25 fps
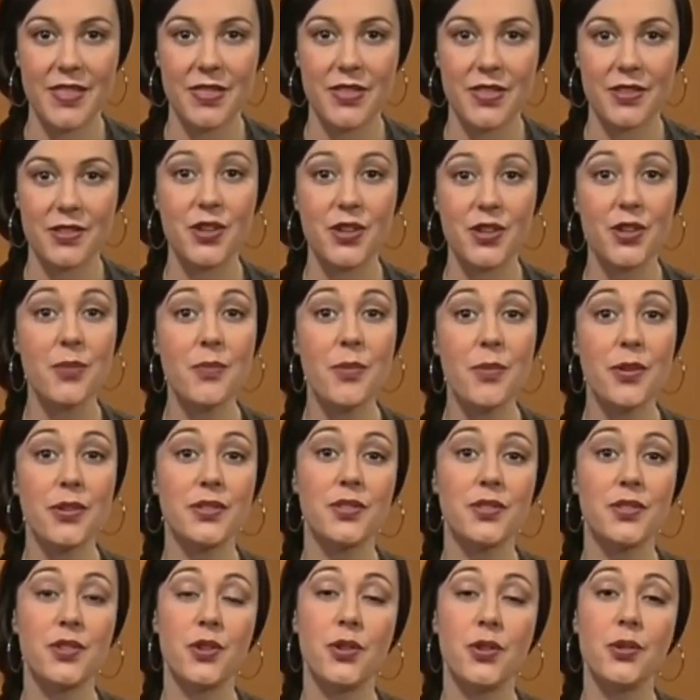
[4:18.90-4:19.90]
The two
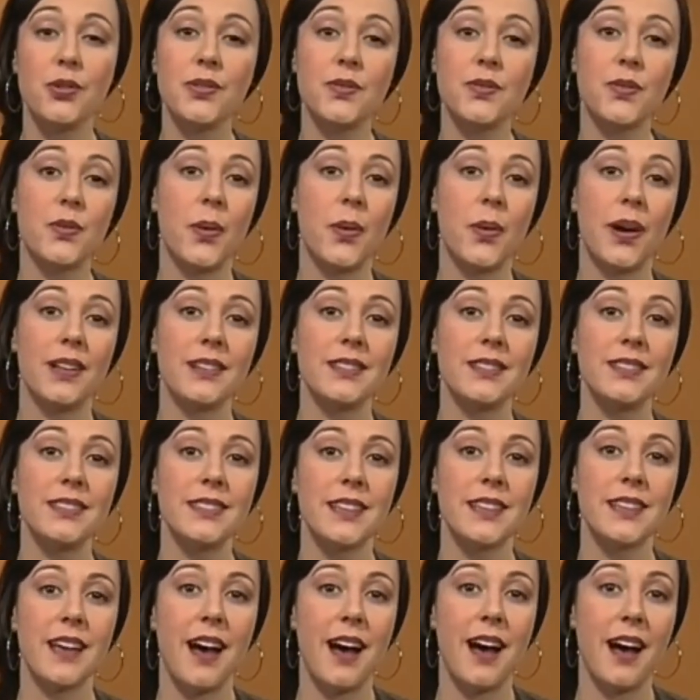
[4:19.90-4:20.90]
most useful
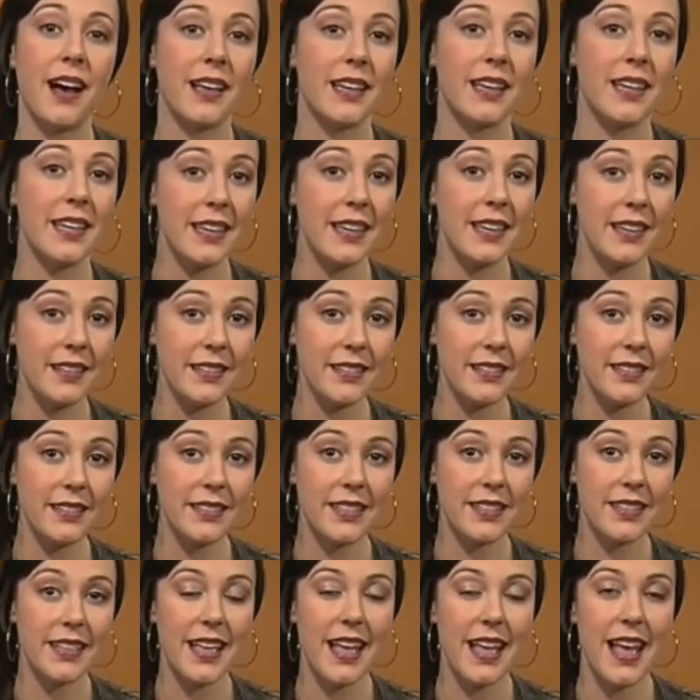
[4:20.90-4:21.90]
ones are here
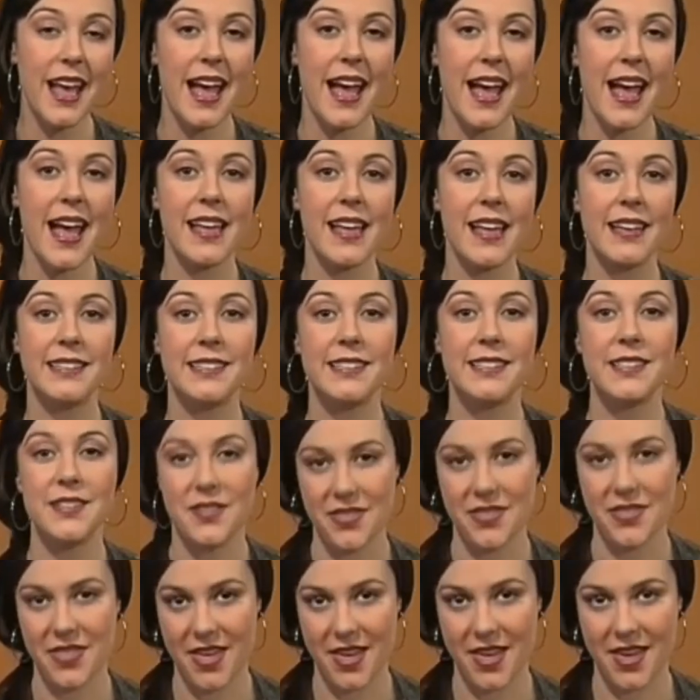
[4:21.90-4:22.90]
and
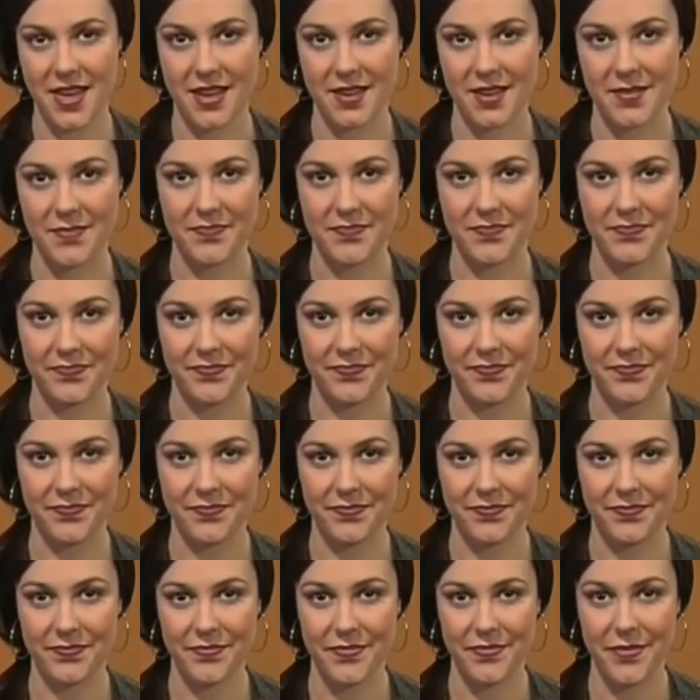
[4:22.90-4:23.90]
there.
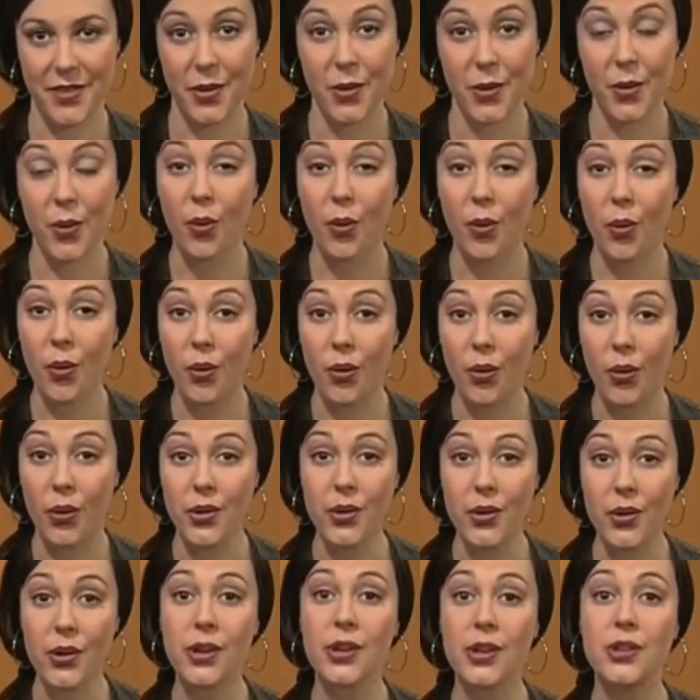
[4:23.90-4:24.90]
Or
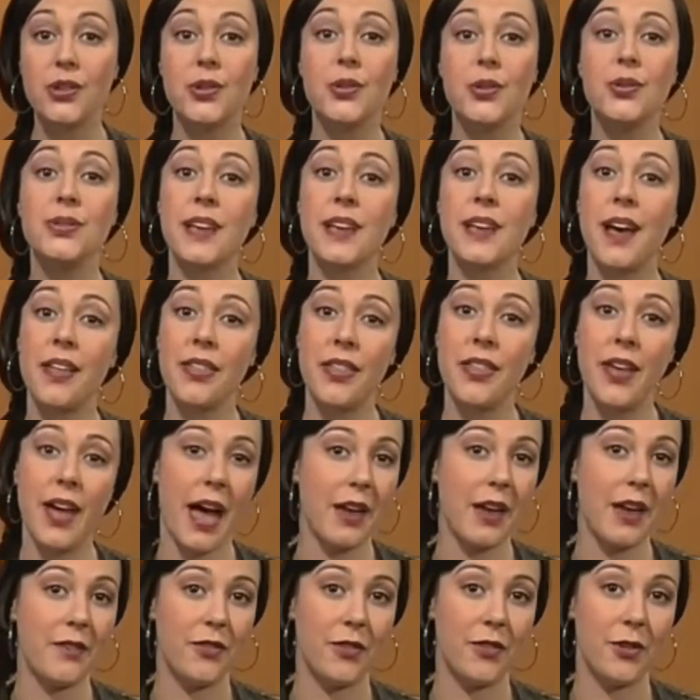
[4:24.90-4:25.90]
you can use other
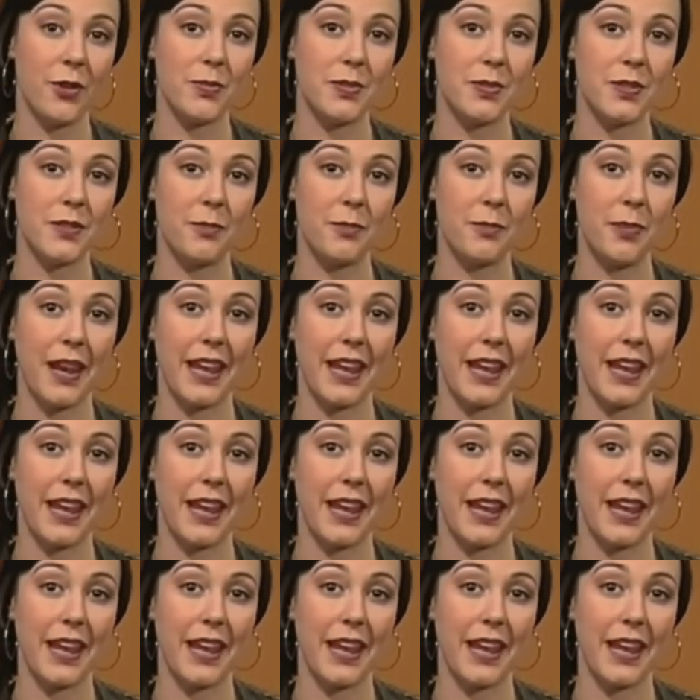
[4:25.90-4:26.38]
adverbs of